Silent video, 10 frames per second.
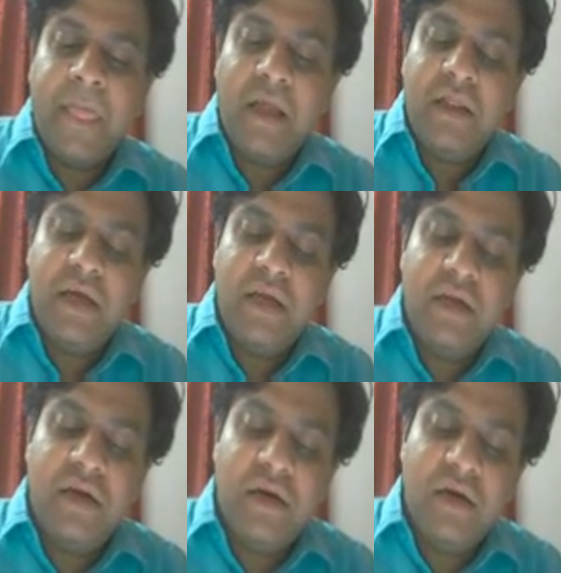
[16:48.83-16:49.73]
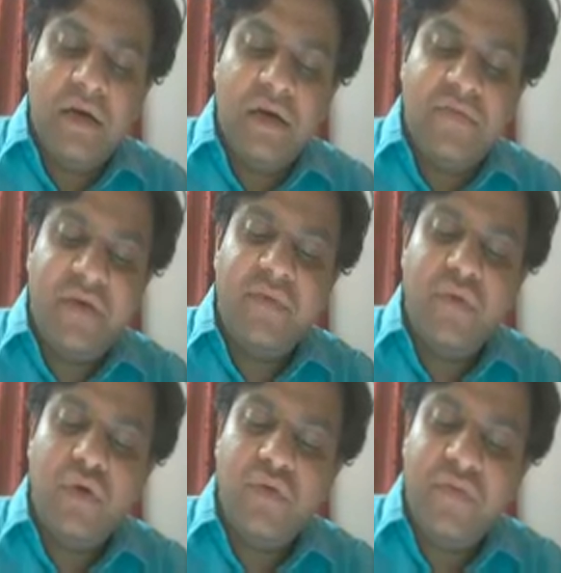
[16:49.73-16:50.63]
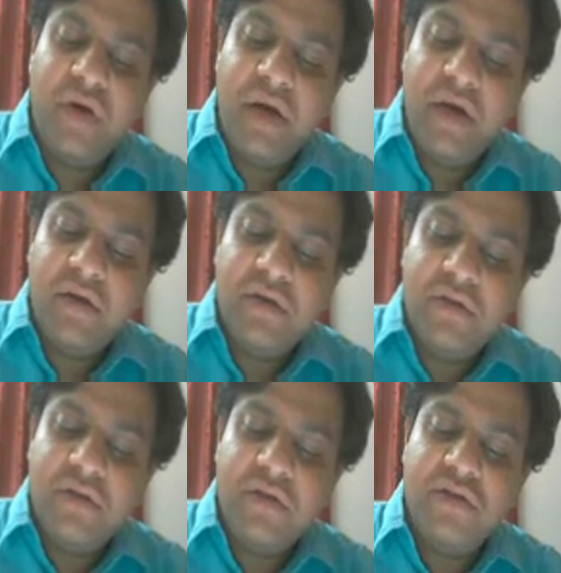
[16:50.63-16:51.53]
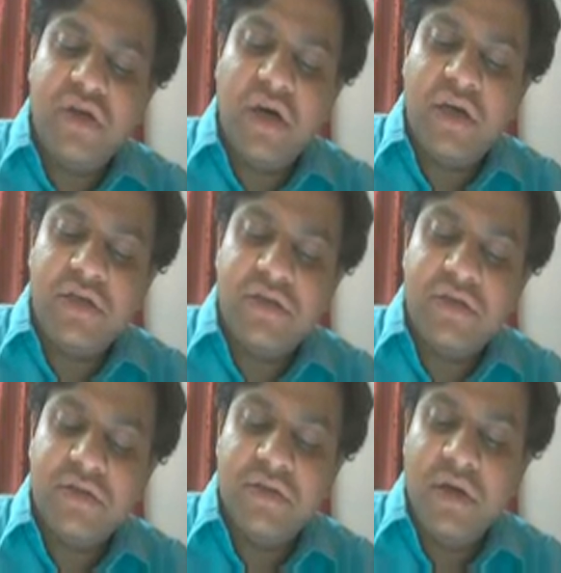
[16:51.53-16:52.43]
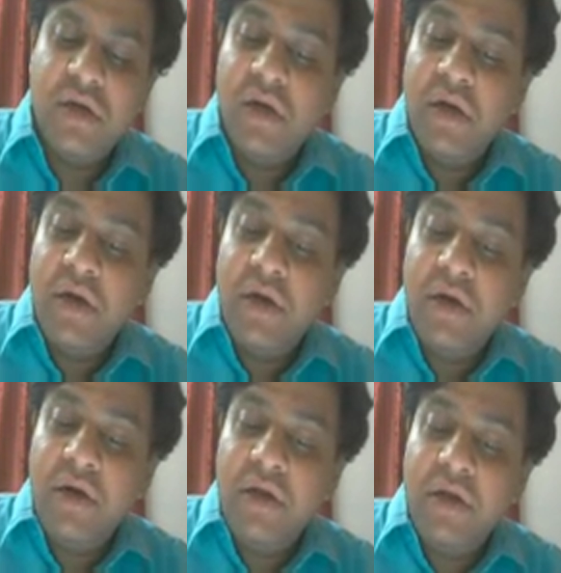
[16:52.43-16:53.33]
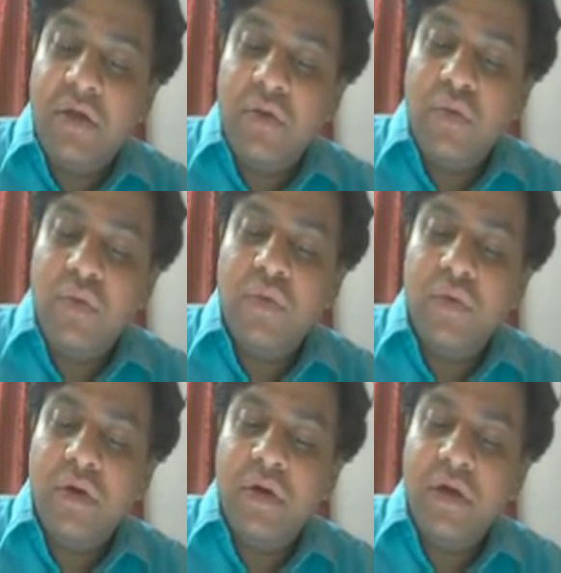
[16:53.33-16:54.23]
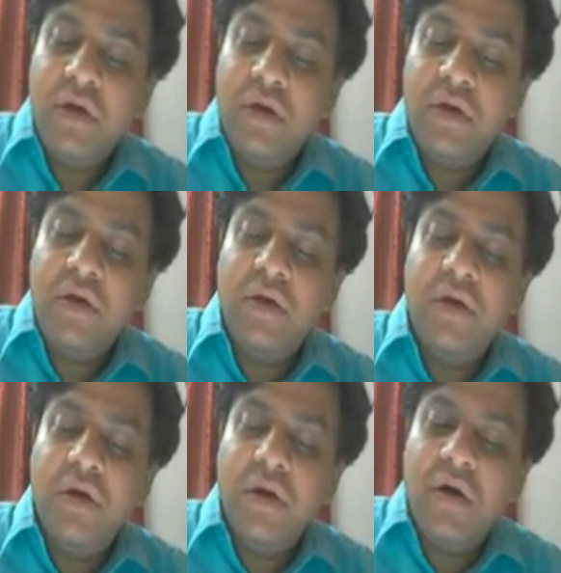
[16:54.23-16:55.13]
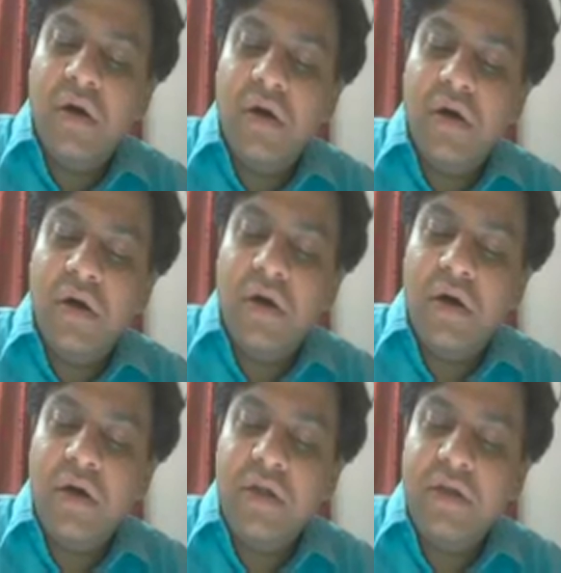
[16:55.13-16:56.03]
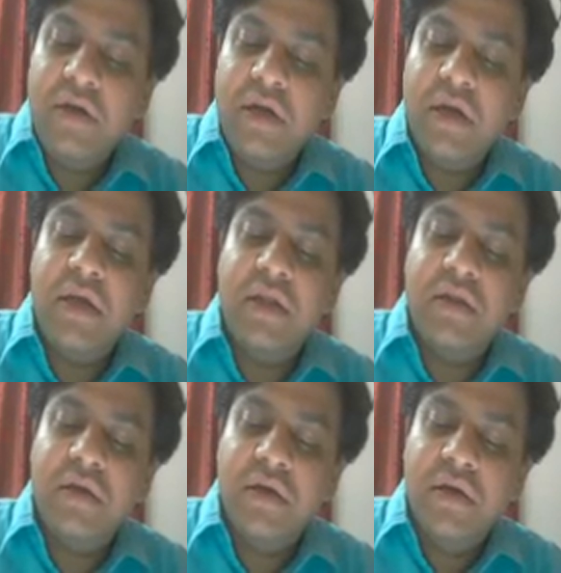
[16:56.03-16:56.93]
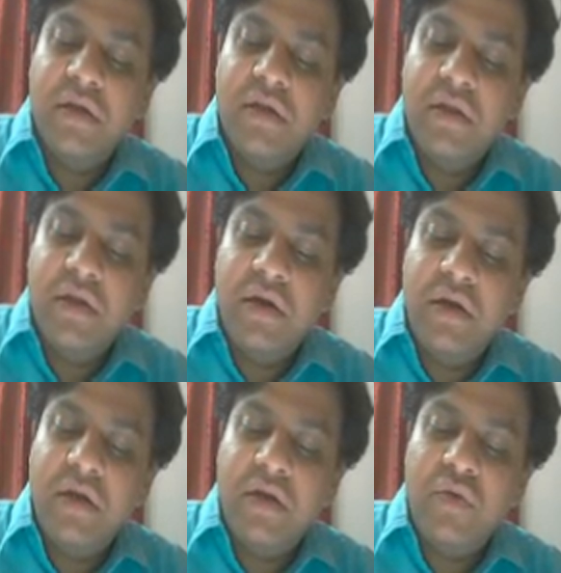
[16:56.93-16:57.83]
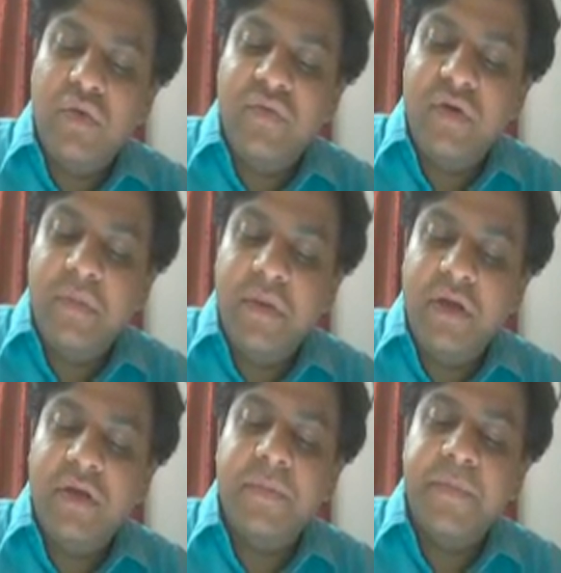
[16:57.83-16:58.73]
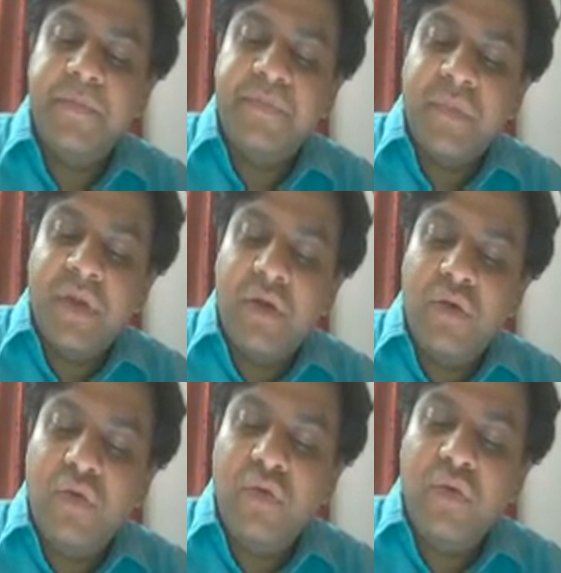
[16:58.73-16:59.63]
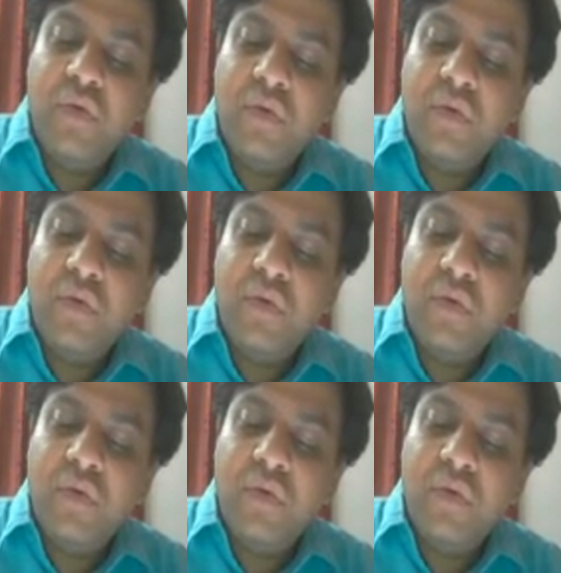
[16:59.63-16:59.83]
Then if I want to find the charge dq in rd theta length, then dq will be q